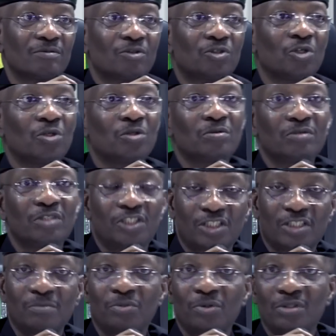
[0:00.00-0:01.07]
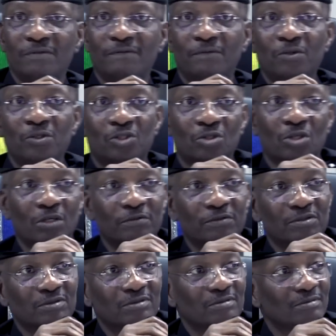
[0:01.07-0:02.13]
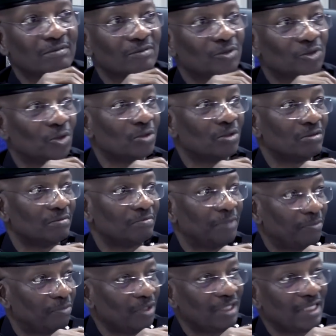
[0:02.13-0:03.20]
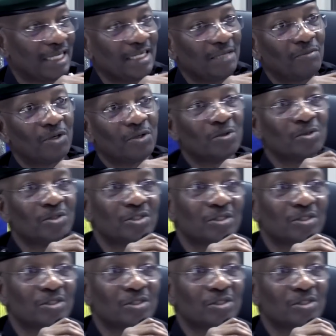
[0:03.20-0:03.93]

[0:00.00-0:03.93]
to distribute foodstuffs to people in their neighborhood.